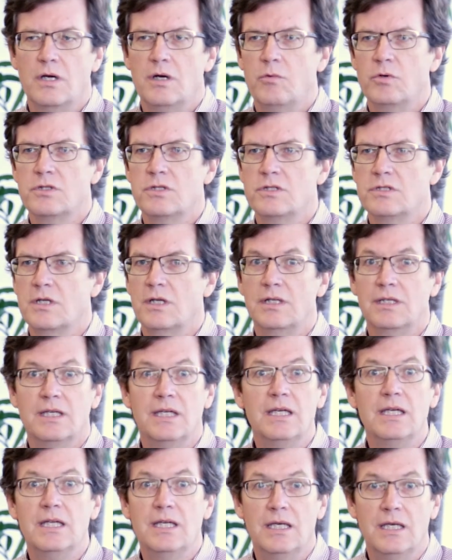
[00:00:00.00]
which is a
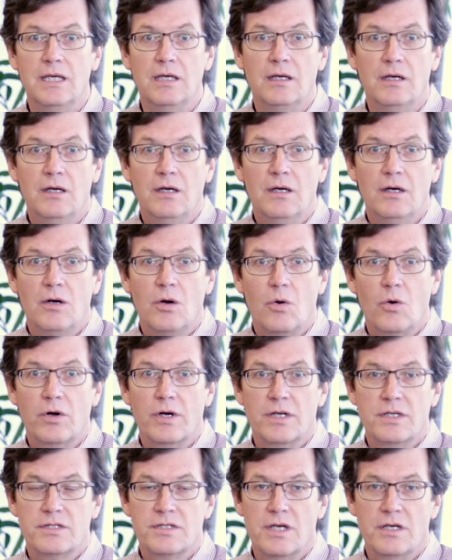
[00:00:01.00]
leading
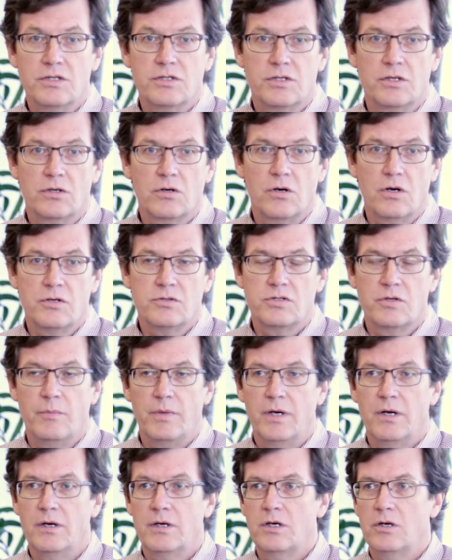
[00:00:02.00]
organization across
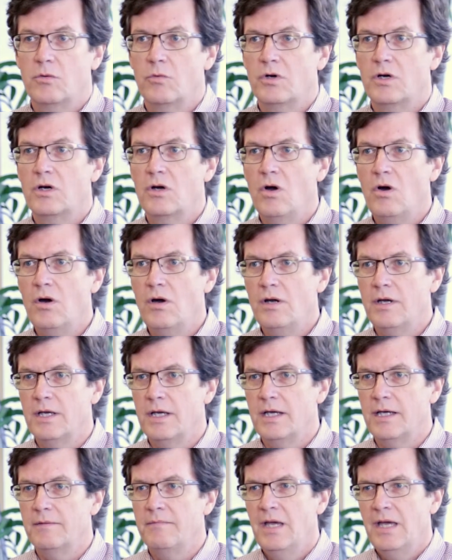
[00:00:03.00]
America
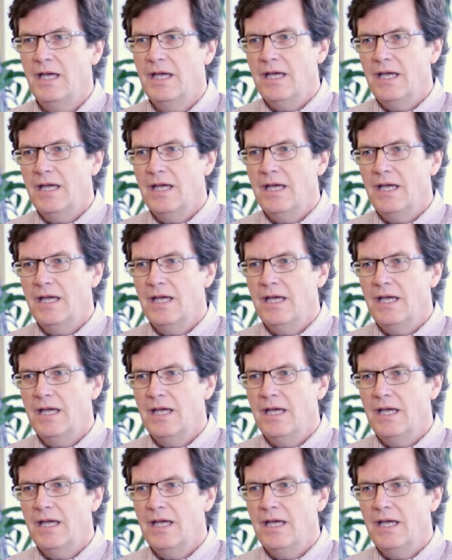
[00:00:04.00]
regarding